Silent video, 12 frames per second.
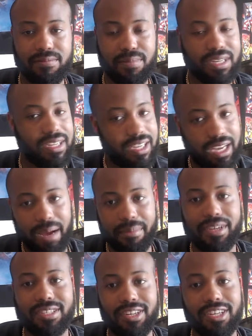But I'm gonna
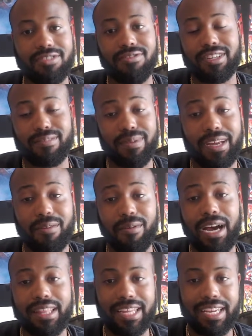get straight through and explain
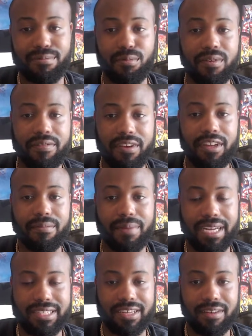why I think the movie failed at the
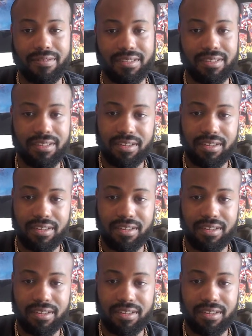box office.